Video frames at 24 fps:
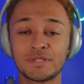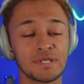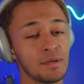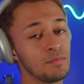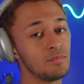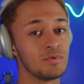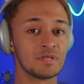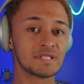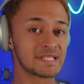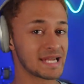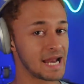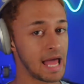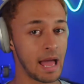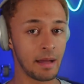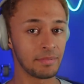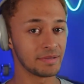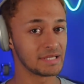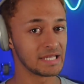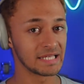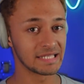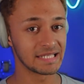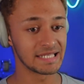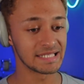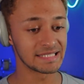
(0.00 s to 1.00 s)
something was gonna
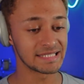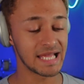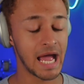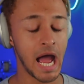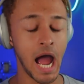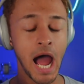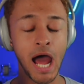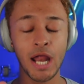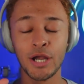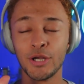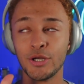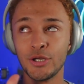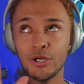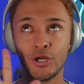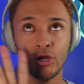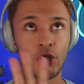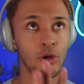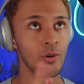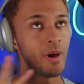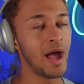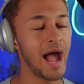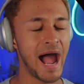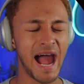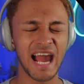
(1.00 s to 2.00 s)
happen like this. I
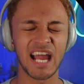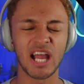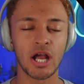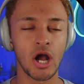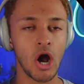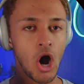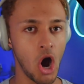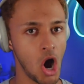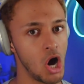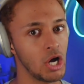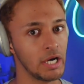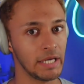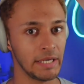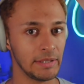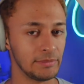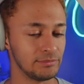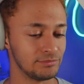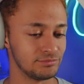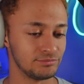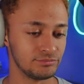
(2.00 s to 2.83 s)
knew it. I caught it.